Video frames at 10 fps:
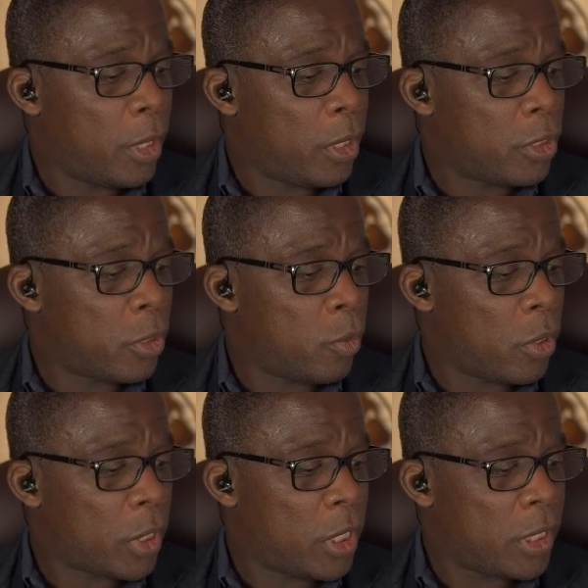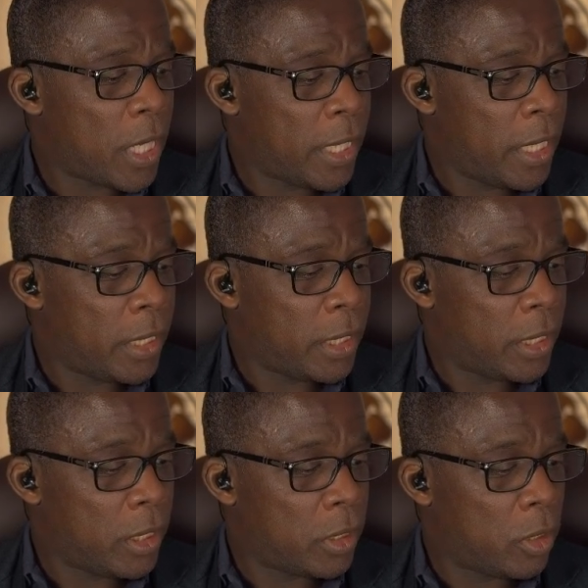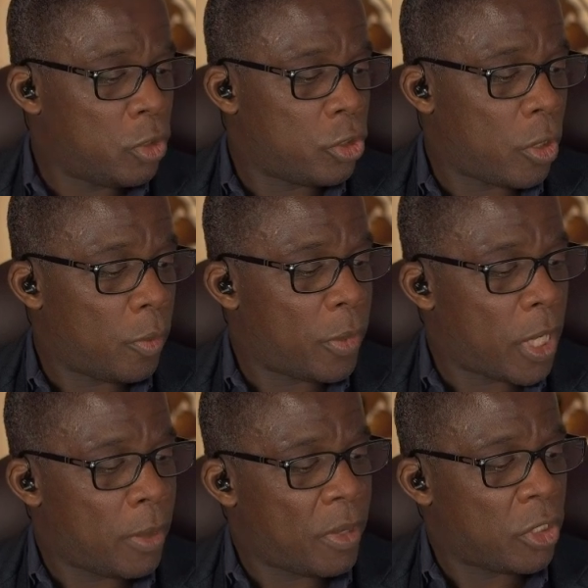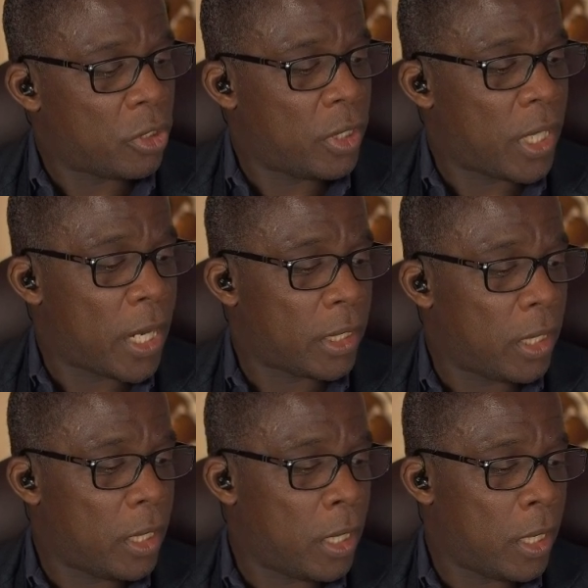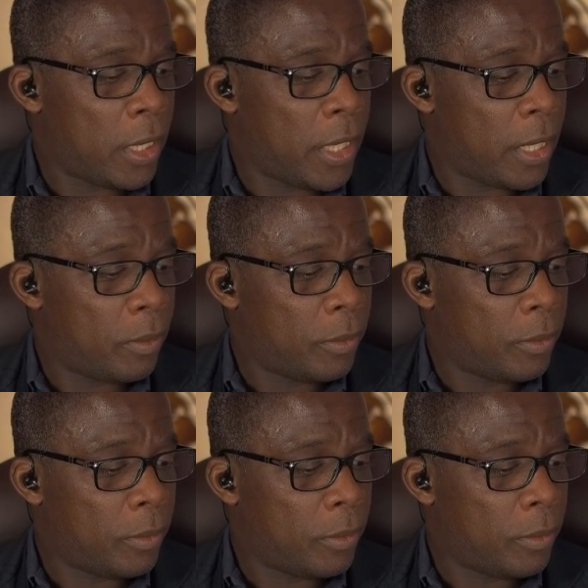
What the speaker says: So what is NAD's job? I mentioned that earlier.